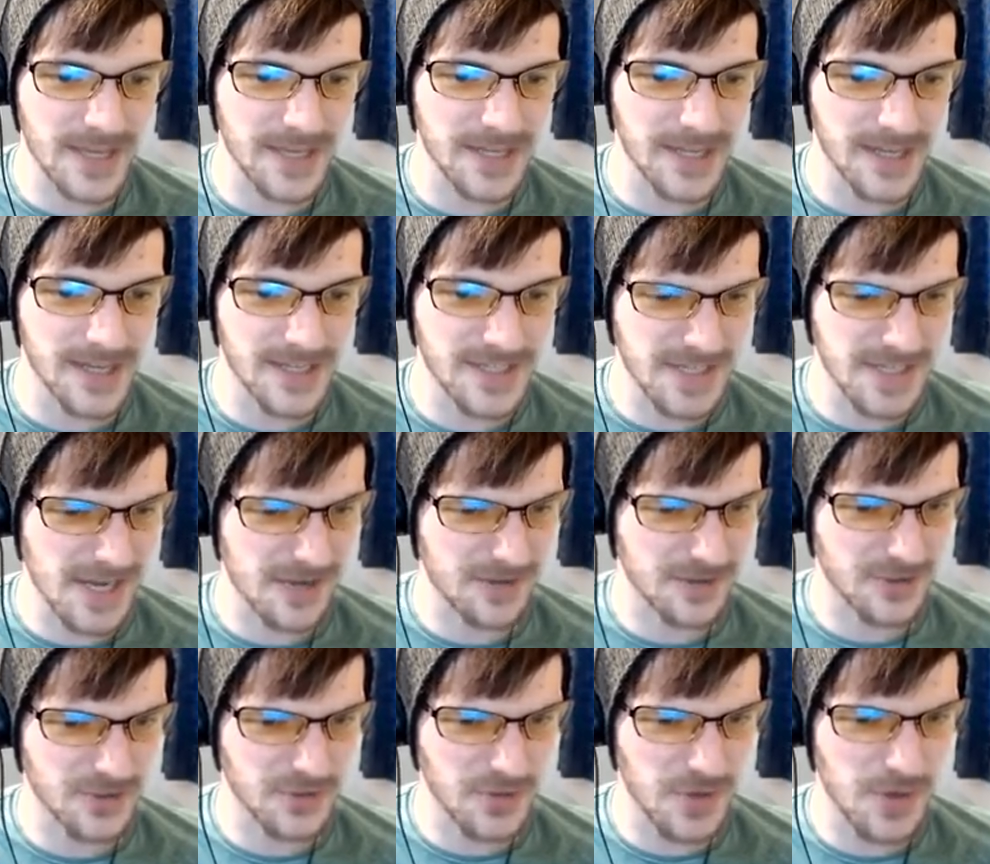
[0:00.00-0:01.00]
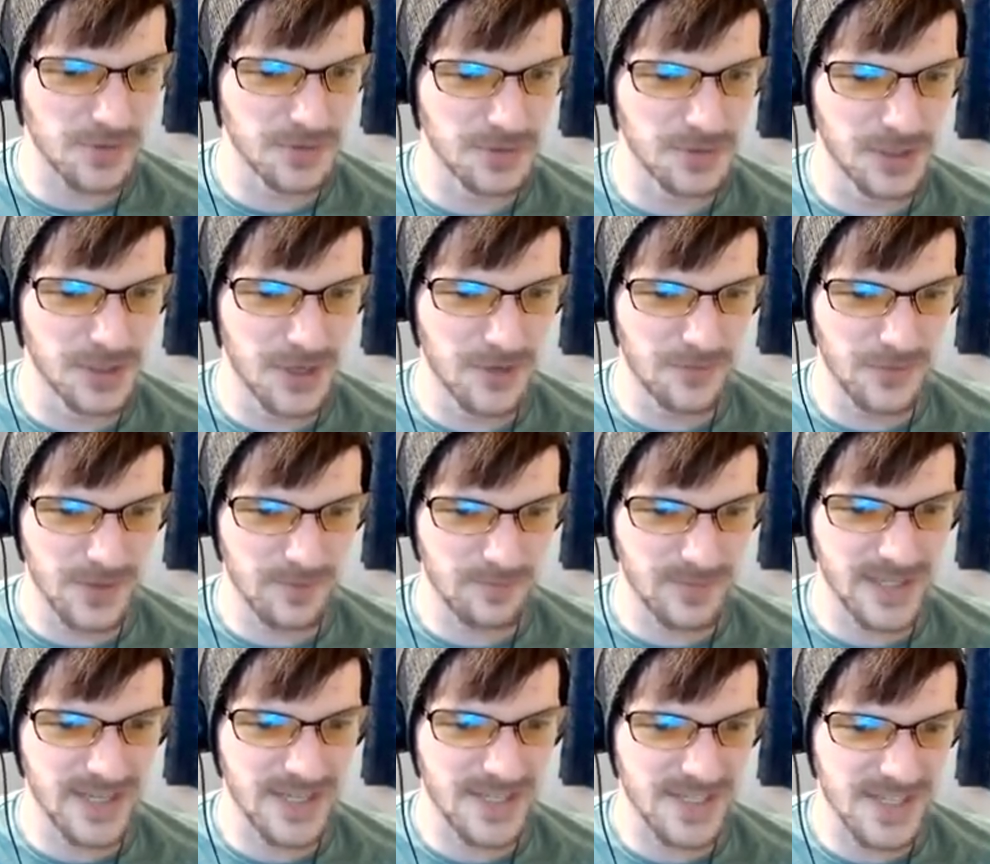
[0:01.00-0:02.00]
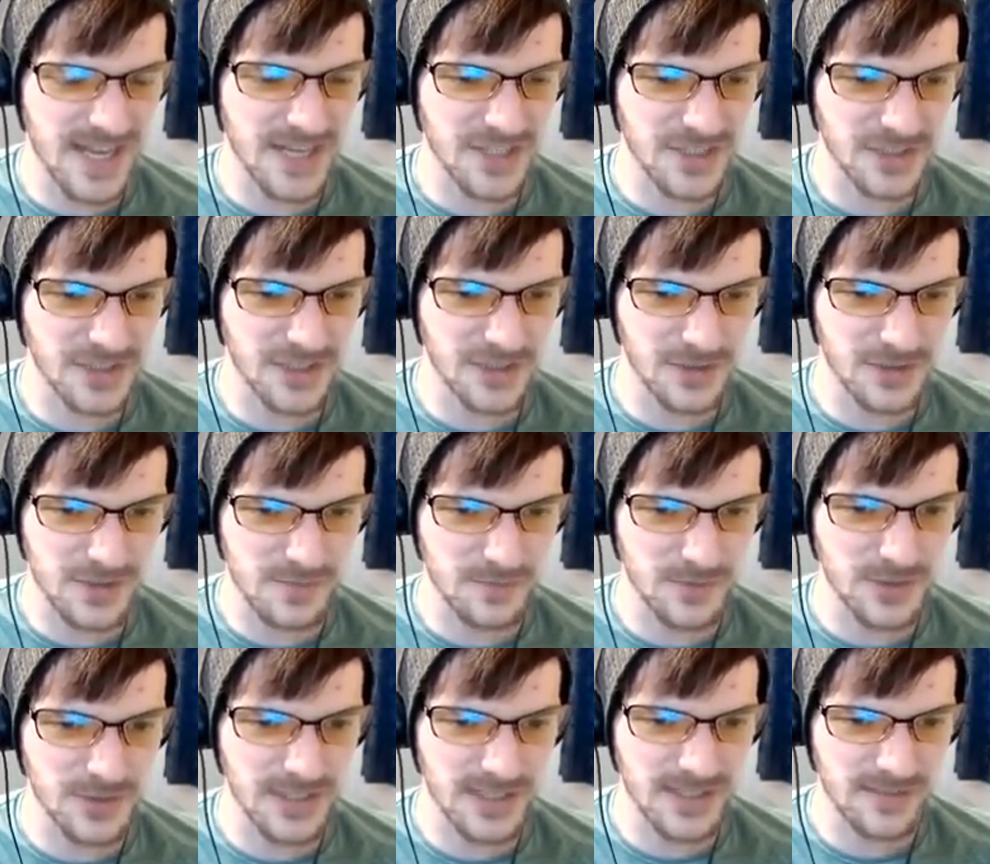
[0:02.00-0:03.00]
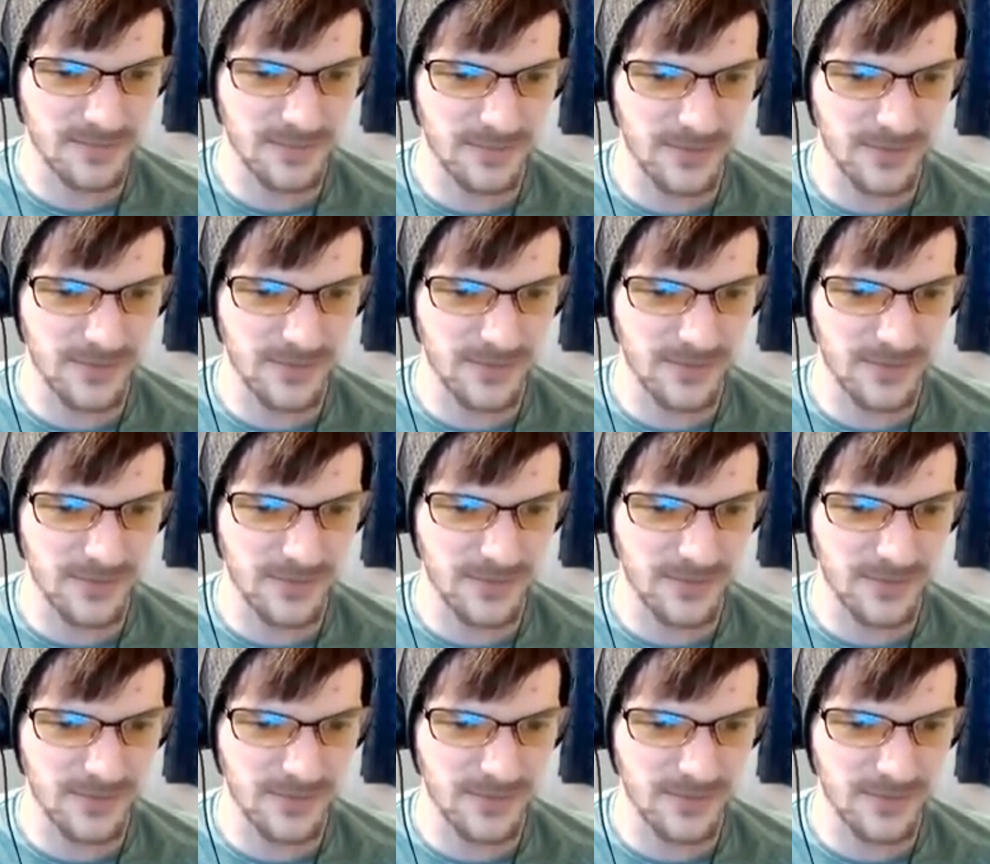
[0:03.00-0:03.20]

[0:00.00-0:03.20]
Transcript: their cars out of control all over the place. Actually, it looks more like